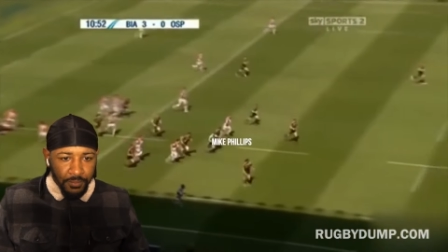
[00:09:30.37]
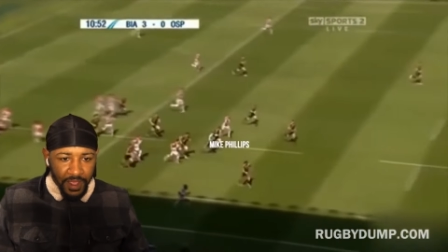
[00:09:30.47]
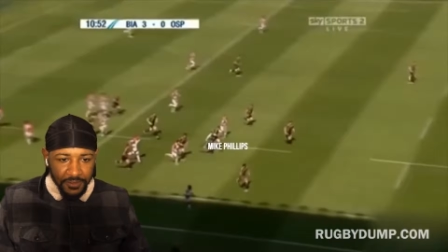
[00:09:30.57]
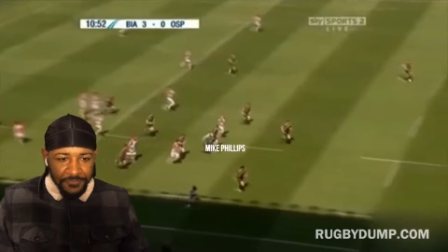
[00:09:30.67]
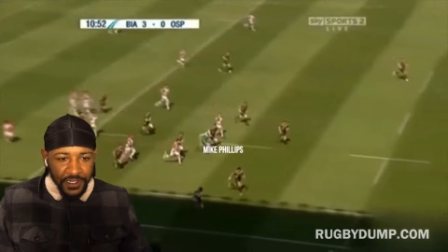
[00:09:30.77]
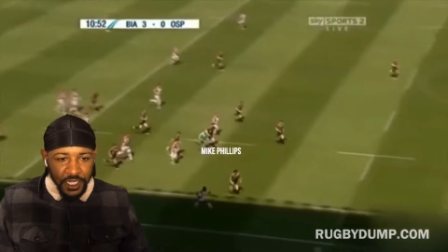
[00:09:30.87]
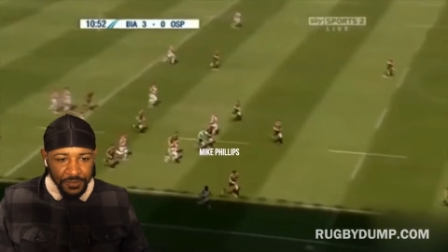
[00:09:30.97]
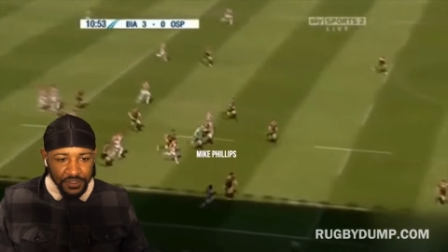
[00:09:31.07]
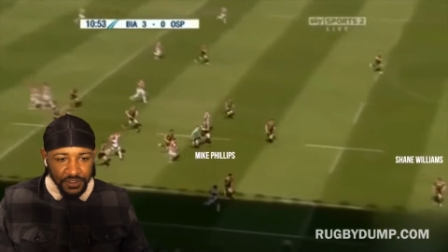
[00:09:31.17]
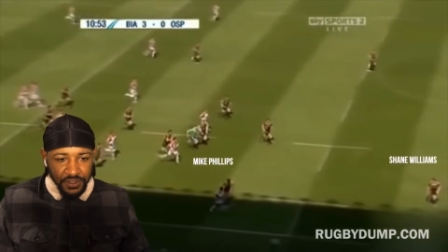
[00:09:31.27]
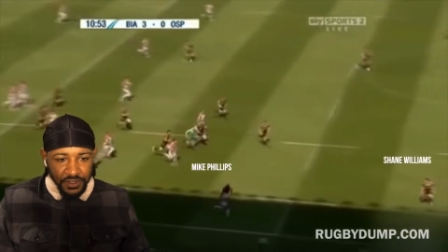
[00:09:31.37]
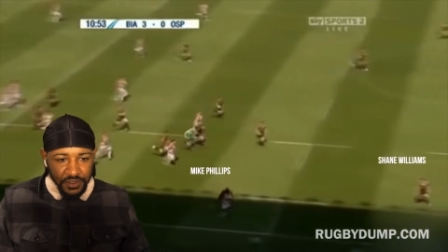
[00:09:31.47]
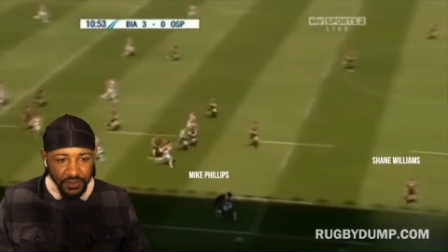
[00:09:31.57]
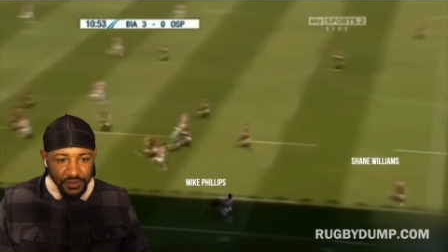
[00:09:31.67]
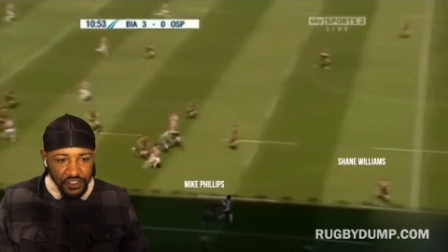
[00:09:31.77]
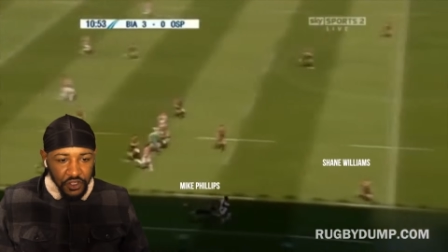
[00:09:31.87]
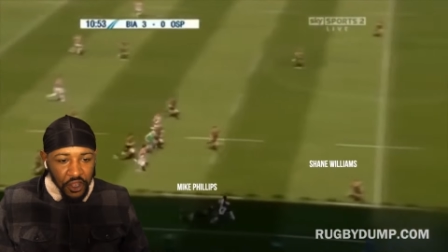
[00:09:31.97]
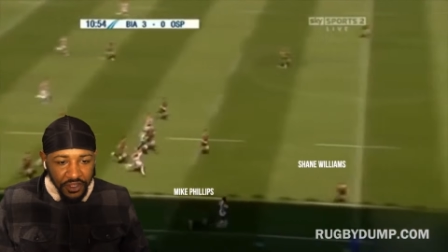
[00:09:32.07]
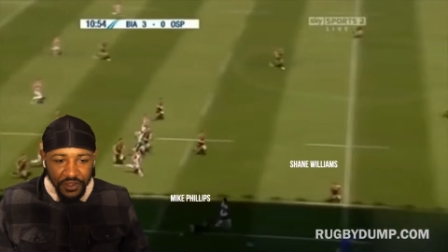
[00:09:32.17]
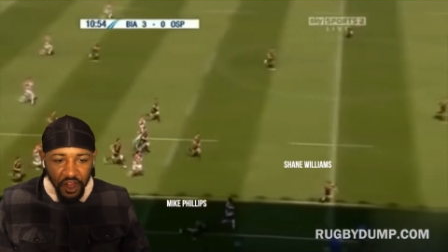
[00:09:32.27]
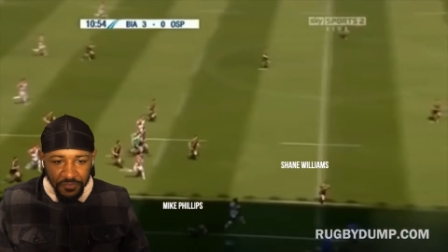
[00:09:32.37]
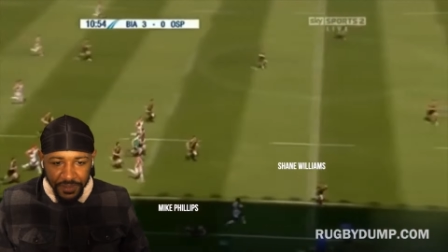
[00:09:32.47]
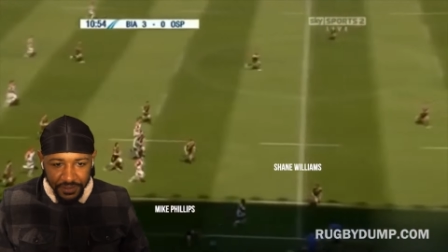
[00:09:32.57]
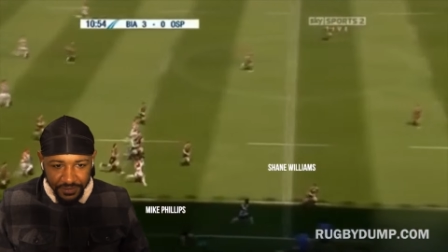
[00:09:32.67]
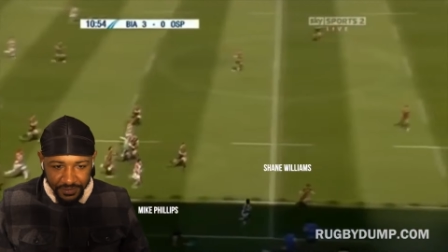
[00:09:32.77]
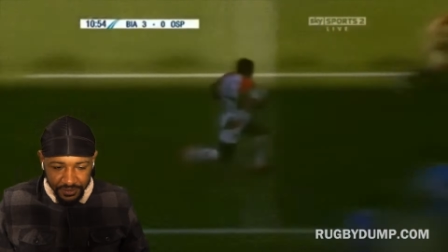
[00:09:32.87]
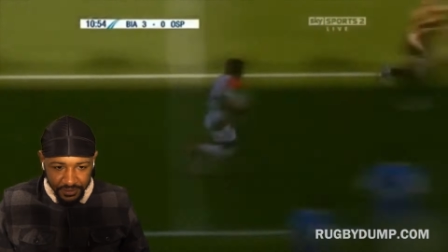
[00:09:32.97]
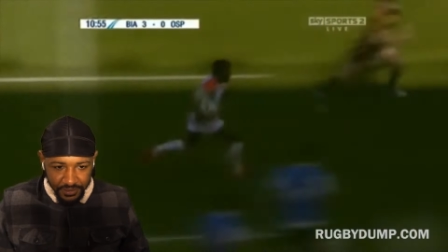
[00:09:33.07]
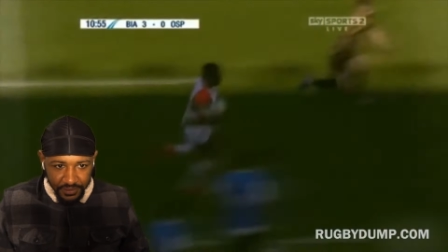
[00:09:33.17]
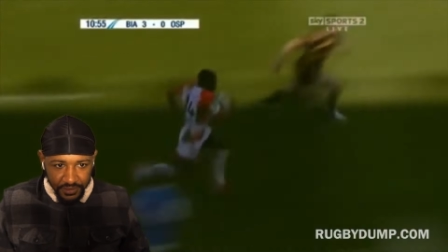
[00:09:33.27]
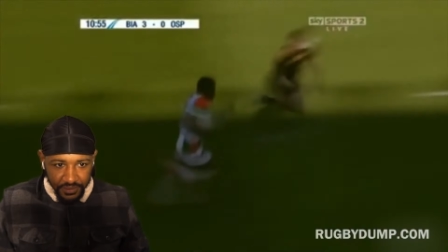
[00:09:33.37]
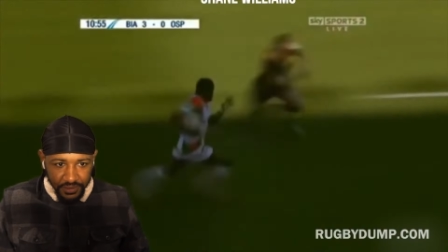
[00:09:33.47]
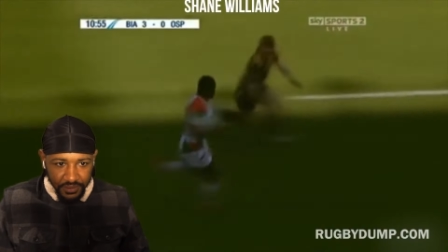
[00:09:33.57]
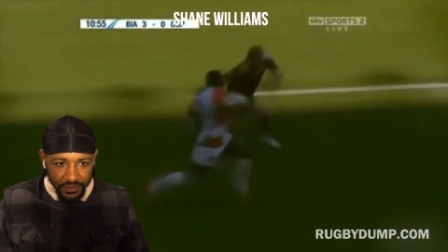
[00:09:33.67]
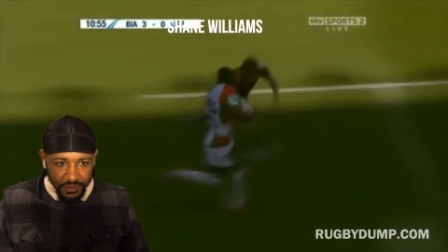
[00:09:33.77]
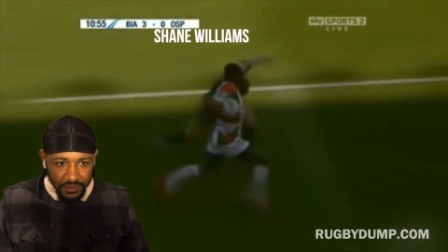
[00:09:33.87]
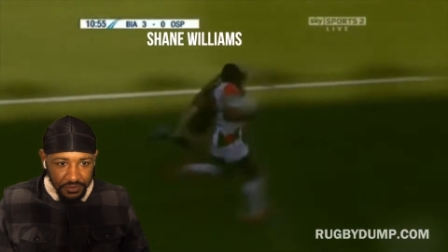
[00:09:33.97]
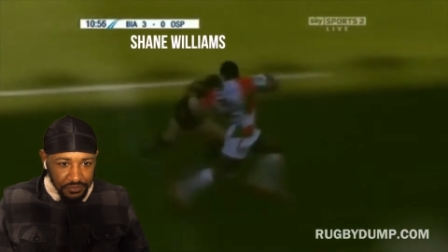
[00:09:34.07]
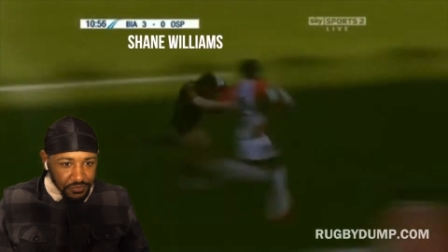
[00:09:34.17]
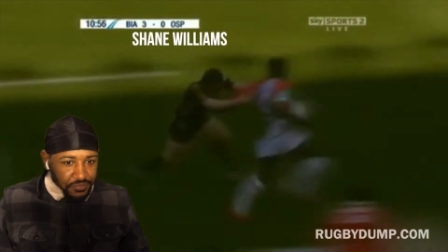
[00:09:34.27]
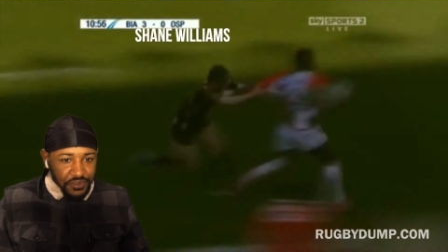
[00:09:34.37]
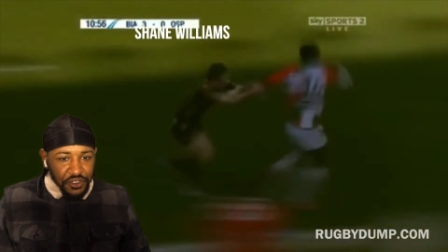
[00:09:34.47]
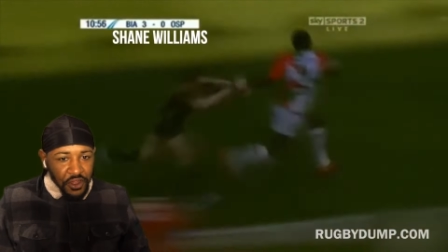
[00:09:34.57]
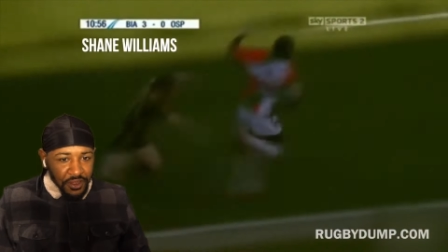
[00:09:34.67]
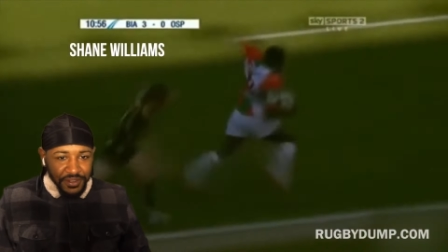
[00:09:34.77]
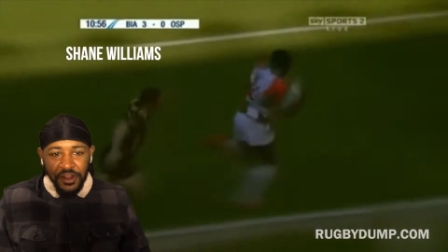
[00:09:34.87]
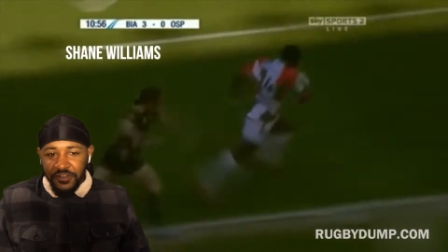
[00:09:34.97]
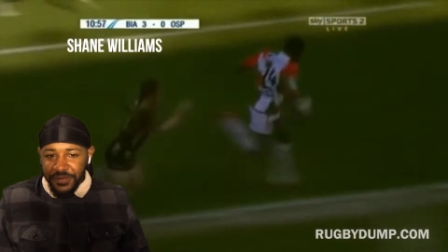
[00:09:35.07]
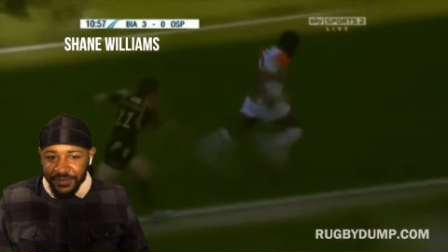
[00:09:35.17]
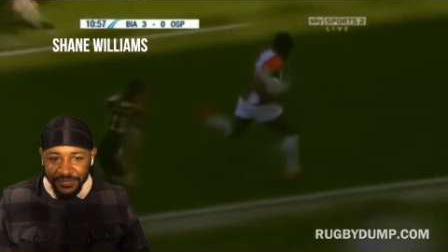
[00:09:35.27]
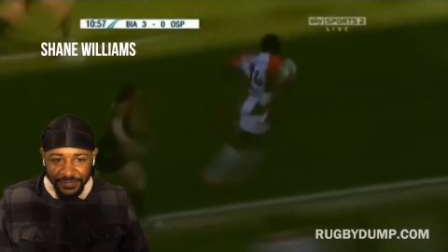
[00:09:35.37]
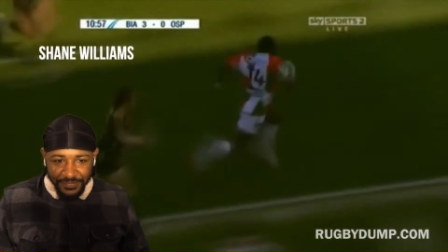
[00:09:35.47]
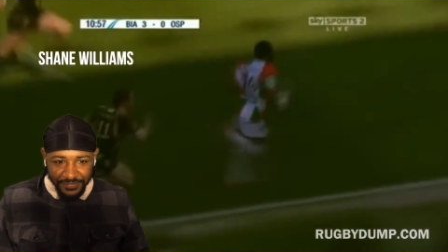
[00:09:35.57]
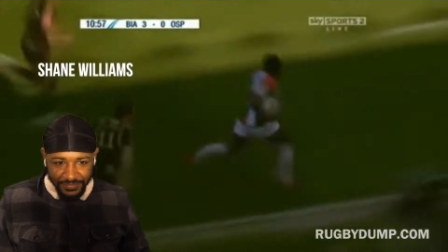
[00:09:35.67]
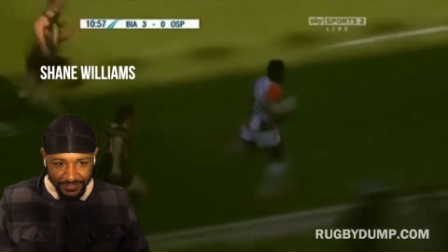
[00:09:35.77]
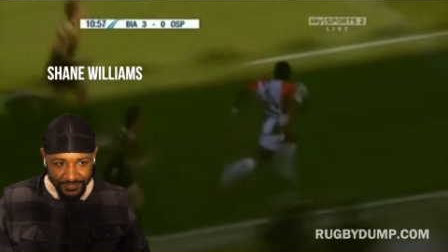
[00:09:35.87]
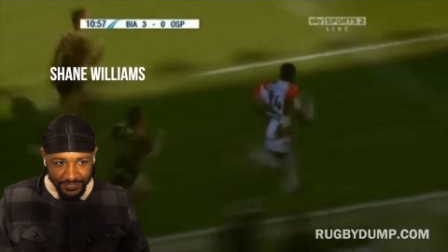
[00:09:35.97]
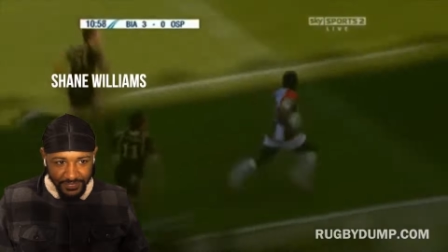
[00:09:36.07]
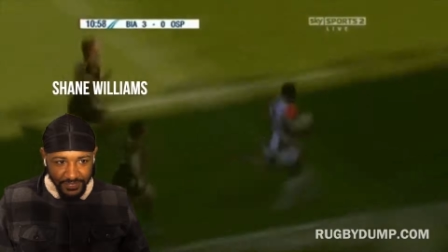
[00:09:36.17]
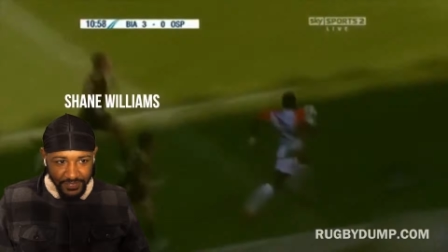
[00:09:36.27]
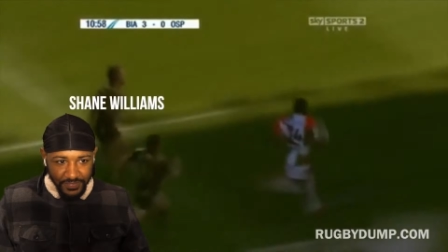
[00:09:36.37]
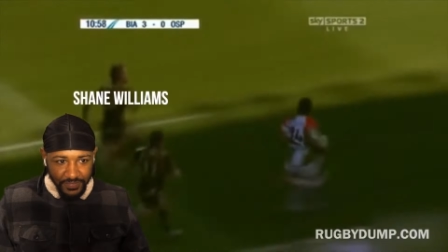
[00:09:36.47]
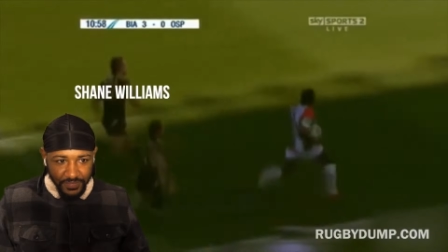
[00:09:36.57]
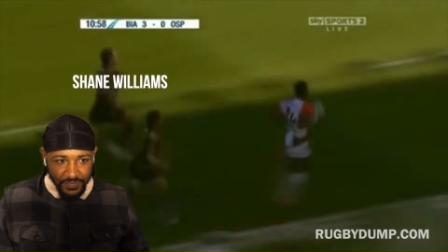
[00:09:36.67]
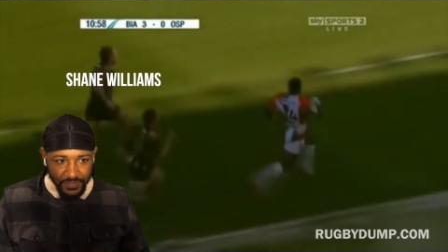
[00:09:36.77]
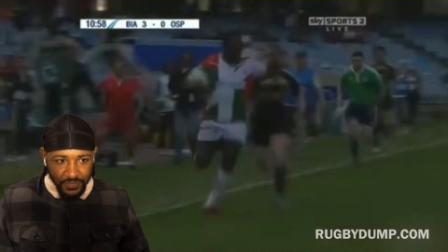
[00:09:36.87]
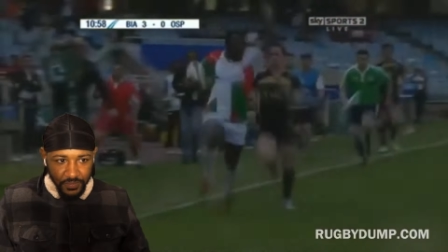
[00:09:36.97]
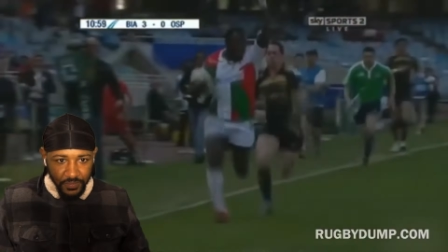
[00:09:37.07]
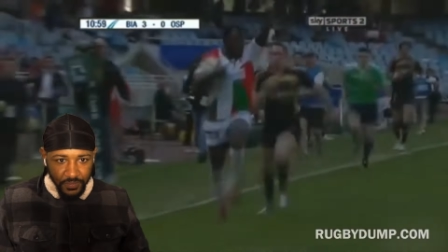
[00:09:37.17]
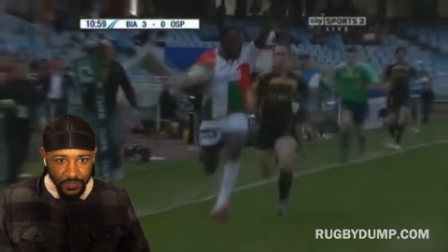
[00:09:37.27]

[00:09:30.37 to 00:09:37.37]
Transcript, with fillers: Mike Phillips. Scott, get off me. And he's showing that electricity. Scott, get off me. He's showing loads of electricity.